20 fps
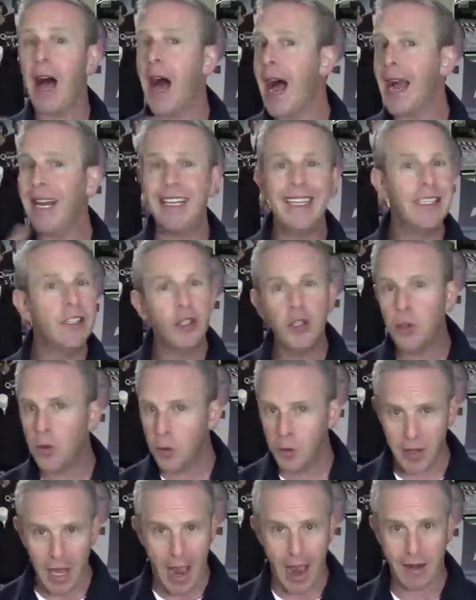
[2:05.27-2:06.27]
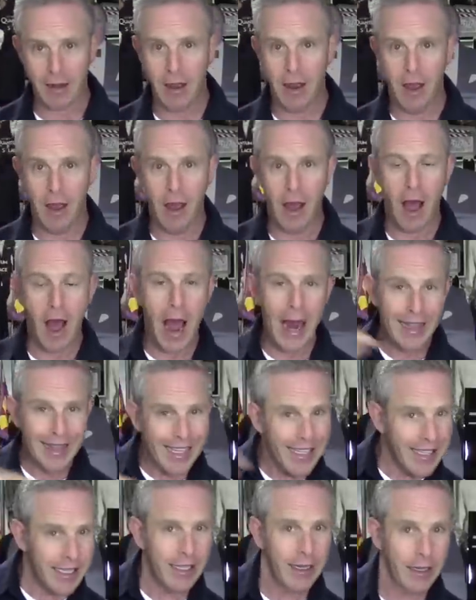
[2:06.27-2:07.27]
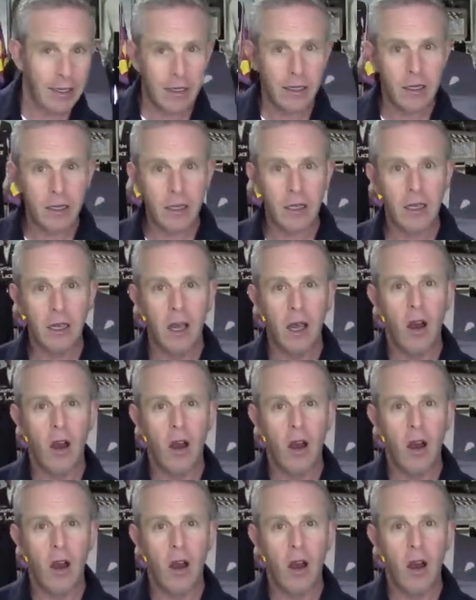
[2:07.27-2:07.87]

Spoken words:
I didn't do that. I listened